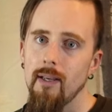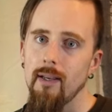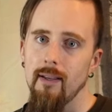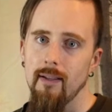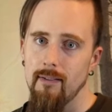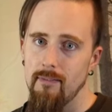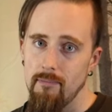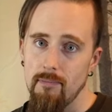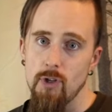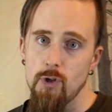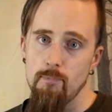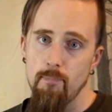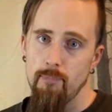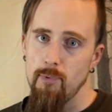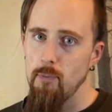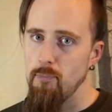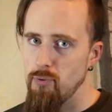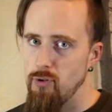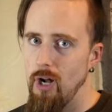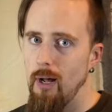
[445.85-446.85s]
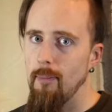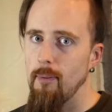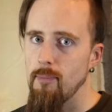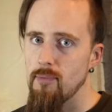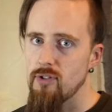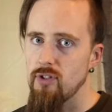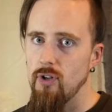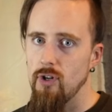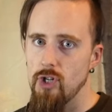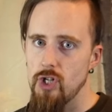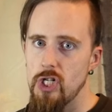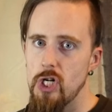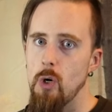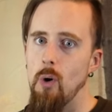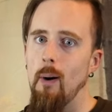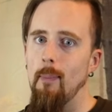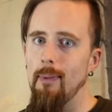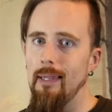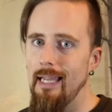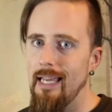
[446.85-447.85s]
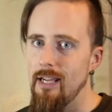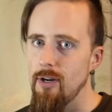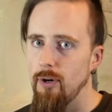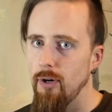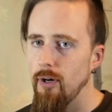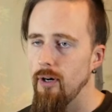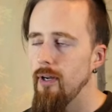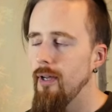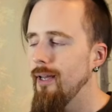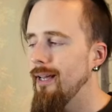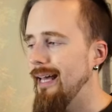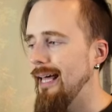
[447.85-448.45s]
the problem is going to show up later.